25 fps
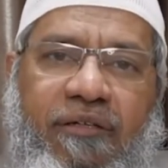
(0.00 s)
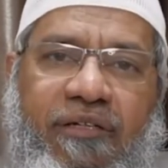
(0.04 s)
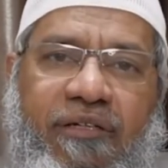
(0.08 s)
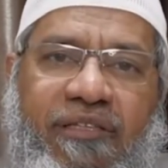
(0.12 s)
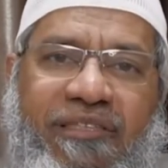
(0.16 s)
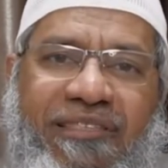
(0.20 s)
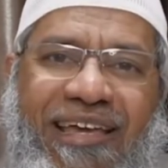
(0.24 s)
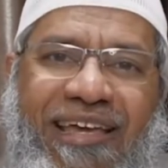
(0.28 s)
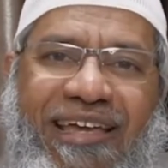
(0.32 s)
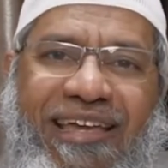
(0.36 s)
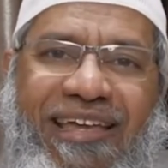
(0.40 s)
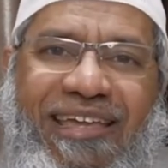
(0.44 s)

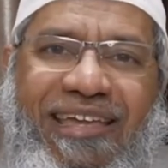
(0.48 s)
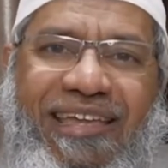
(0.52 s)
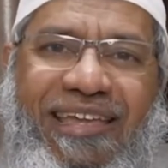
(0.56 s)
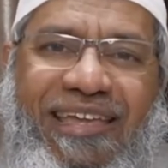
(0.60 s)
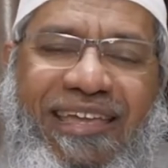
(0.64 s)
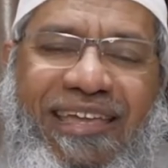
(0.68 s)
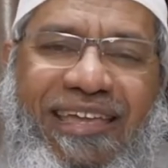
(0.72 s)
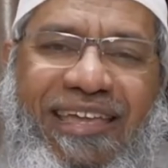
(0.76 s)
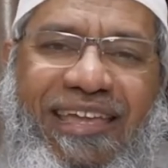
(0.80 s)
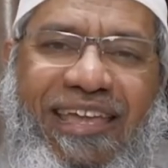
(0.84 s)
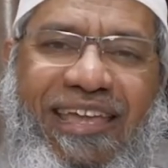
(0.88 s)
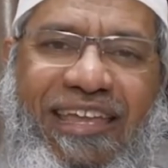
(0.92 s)
the
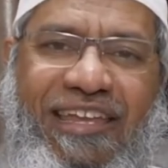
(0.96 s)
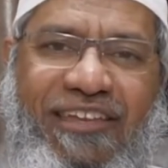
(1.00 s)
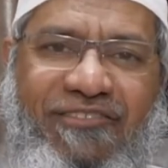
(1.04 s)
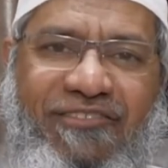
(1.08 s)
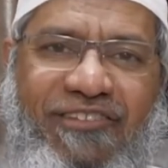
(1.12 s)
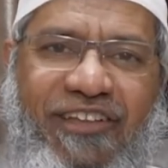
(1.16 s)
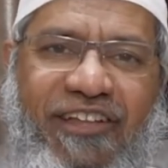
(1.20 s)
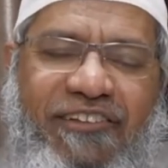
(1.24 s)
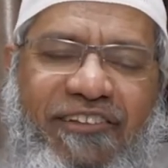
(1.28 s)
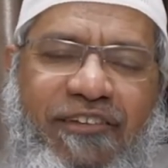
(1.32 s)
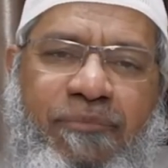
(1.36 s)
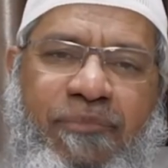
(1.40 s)

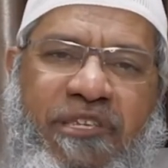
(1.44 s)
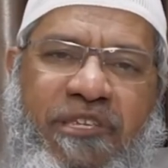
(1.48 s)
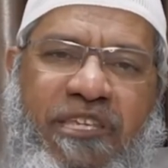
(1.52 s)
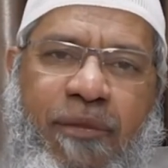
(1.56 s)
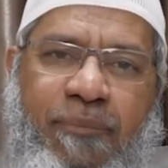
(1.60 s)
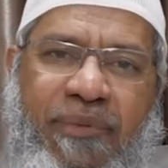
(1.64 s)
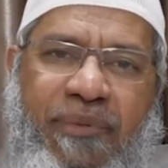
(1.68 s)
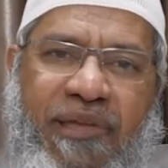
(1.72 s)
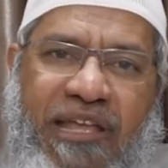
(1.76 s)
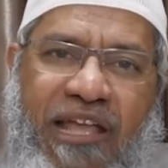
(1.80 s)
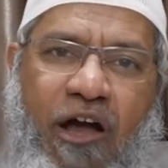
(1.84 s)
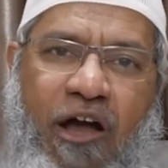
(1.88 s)
unjust
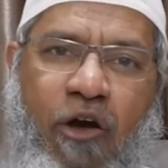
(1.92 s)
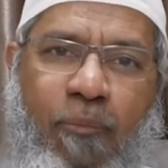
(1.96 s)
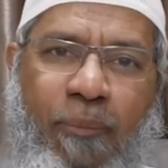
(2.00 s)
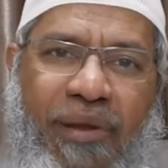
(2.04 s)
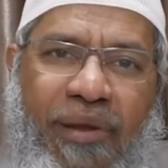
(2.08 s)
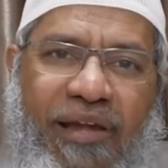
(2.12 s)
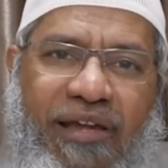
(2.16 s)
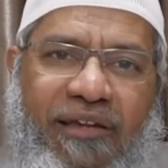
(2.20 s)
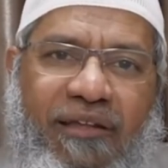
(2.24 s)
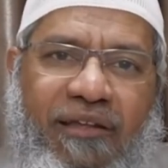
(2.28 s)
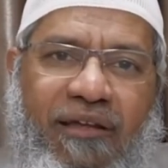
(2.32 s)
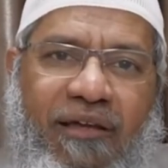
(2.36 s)
BJP
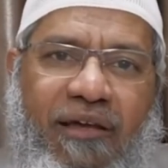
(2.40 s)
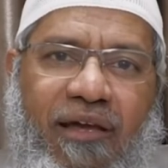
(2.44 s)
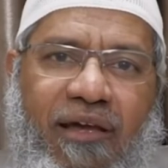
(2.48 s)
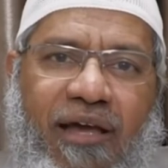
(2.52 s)
government,